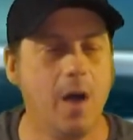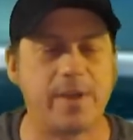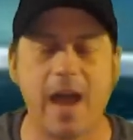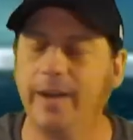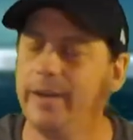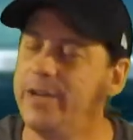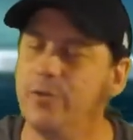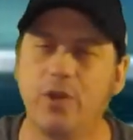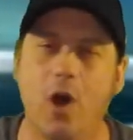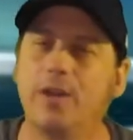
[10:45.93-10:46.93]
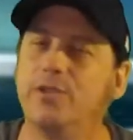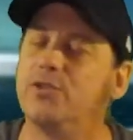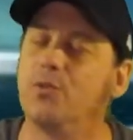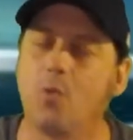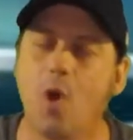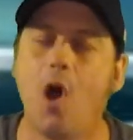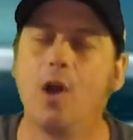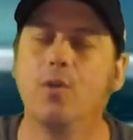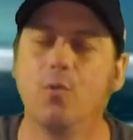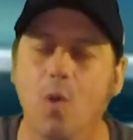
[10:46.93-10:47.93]
Coddling your dog is the
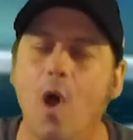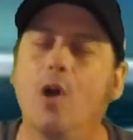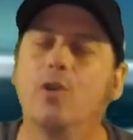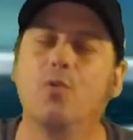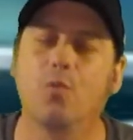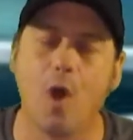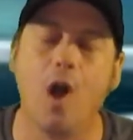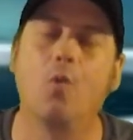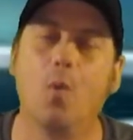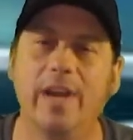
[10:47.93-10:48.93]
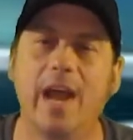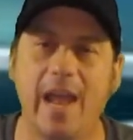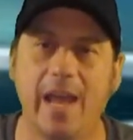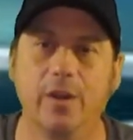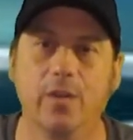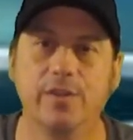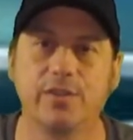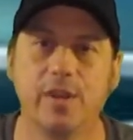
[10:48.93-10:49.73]
wrong way to handle this.